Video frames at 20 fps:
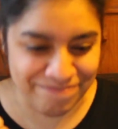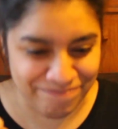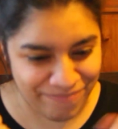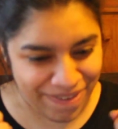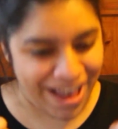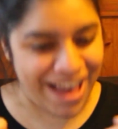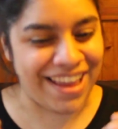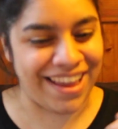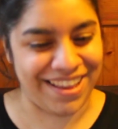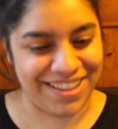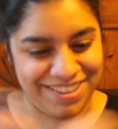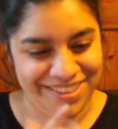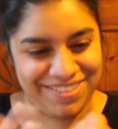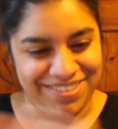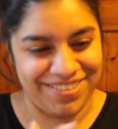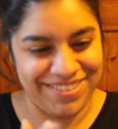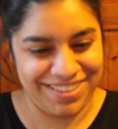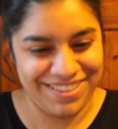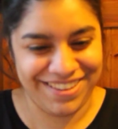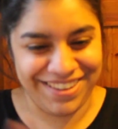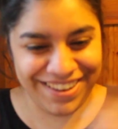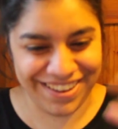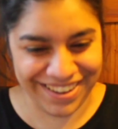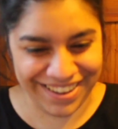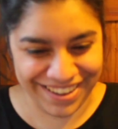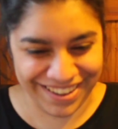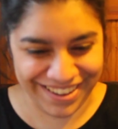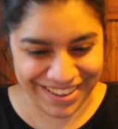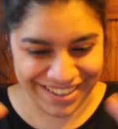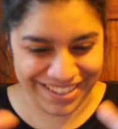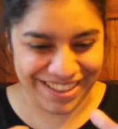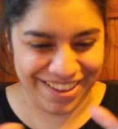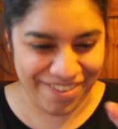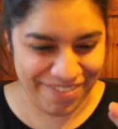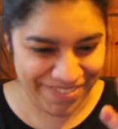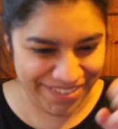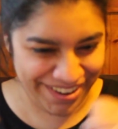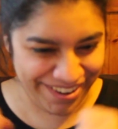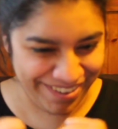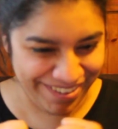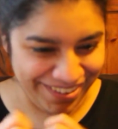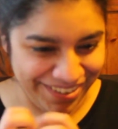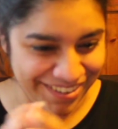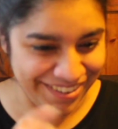Bias. Oh, I love you.